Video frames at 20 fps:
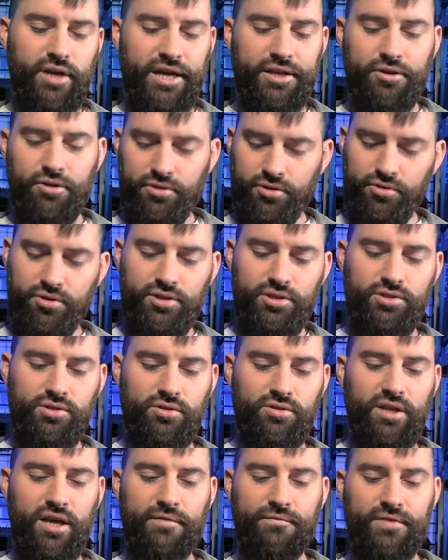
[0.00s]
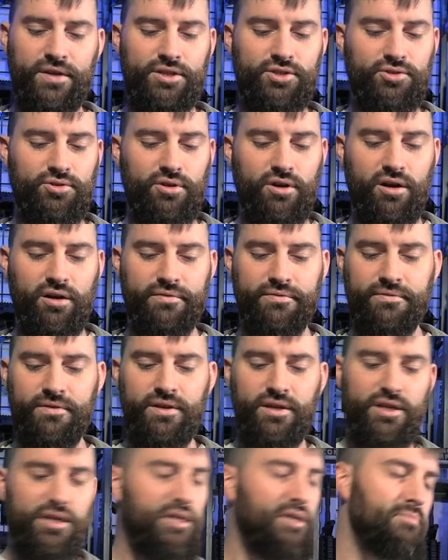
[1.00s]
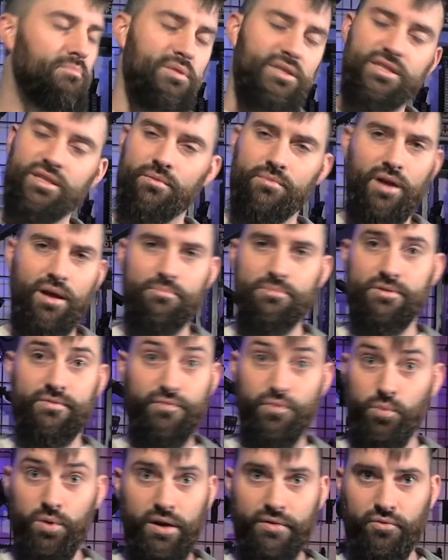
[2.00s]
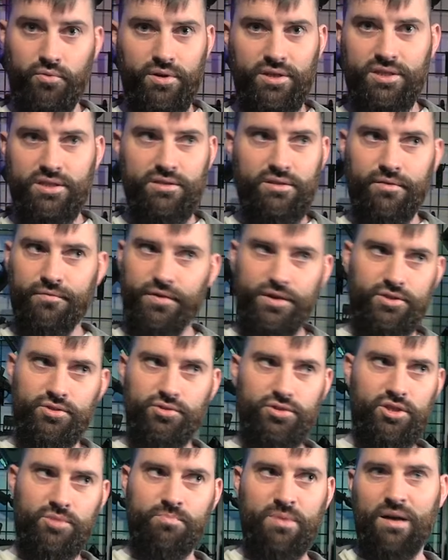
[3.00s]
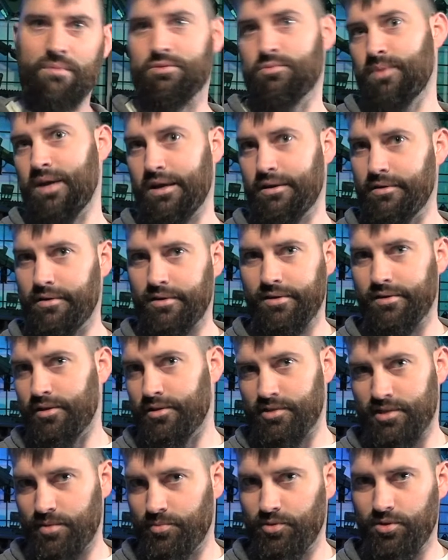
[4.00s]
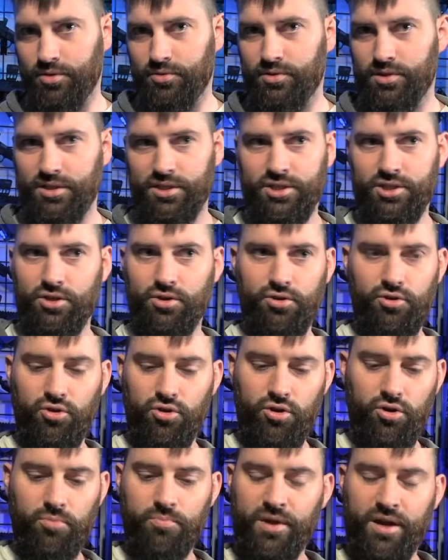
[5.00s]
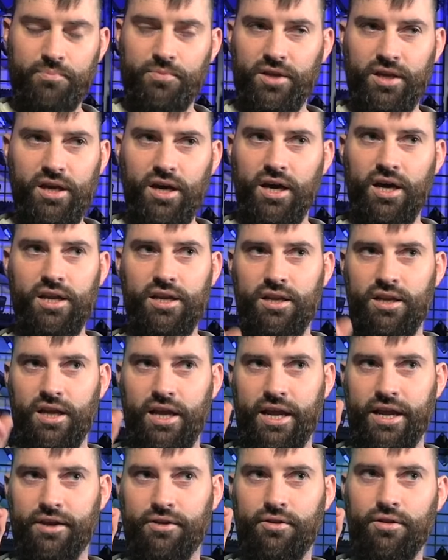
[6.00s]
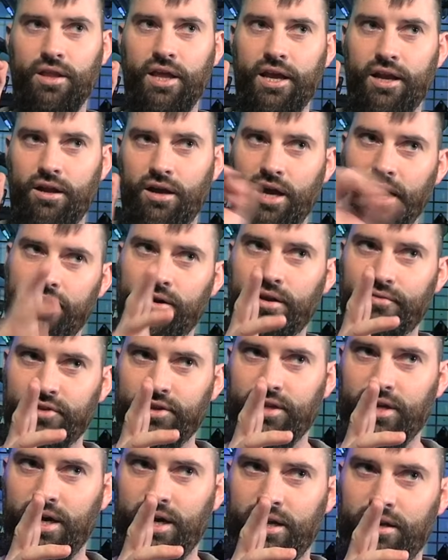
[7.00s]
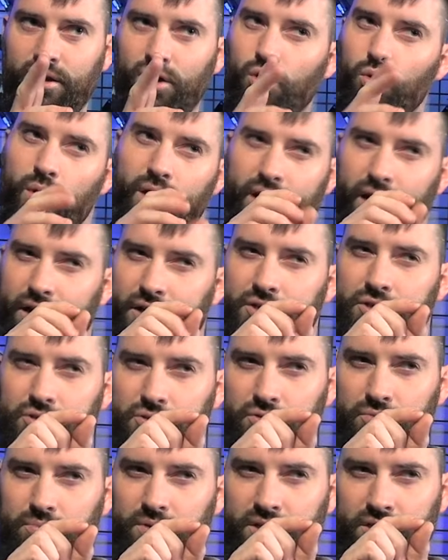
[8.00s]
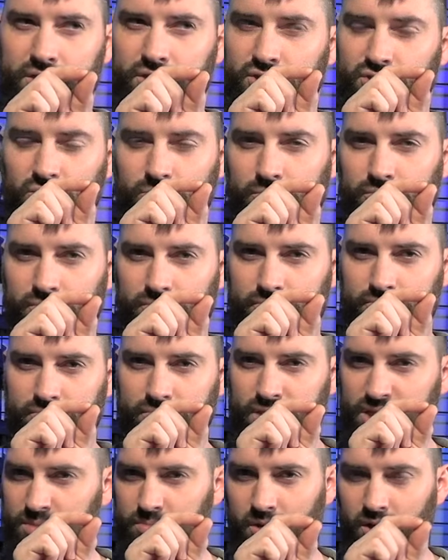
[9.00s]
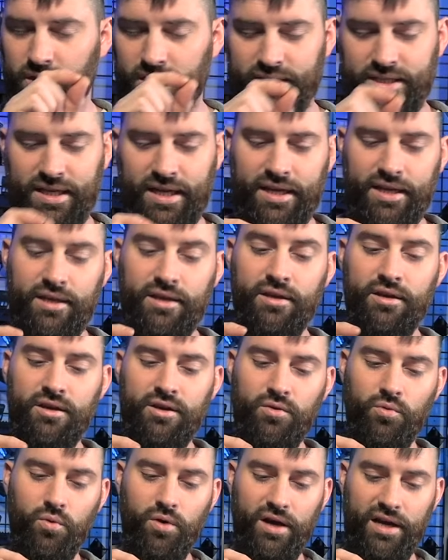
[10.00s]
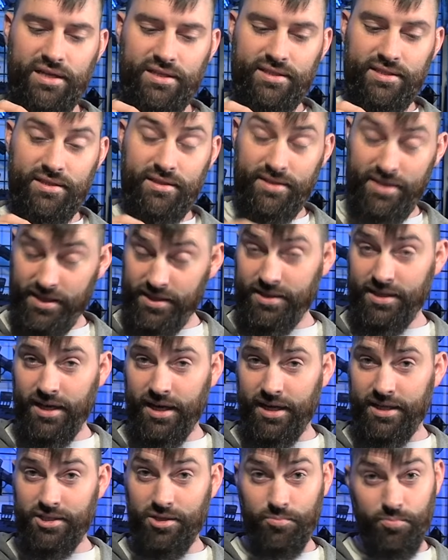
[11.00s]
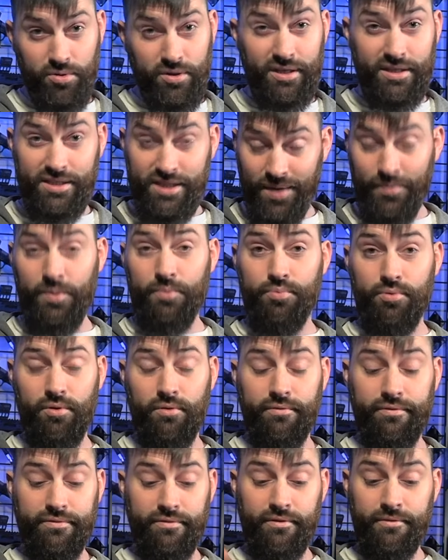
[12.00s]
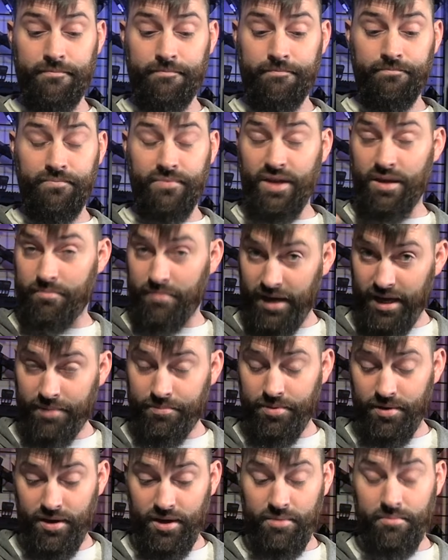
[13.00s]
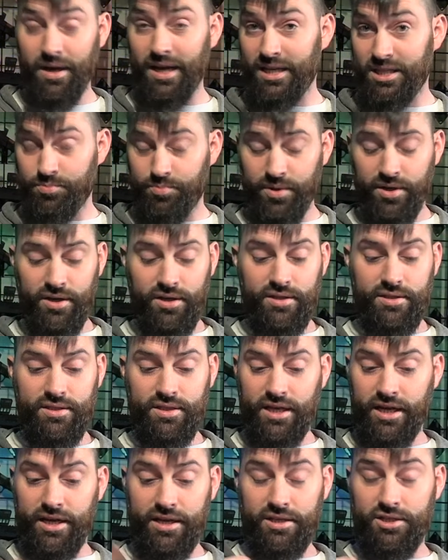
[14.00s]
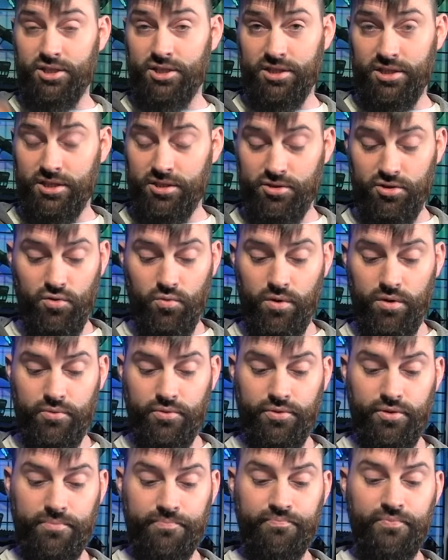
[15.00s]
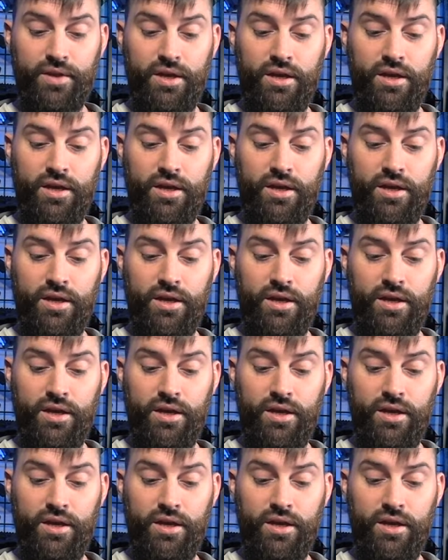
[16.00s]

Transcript: I know you can turn that feature off but sometimes for whatever reason, the feature just pops back on on some of those. And so you'll go to pick up the gun and you're like, I don't have a dot. Oh wait, I do, but it's super small and tiny. Whereas these guys are pretty dummy proof in my opinion, in my experience, and it's just easier to work with them.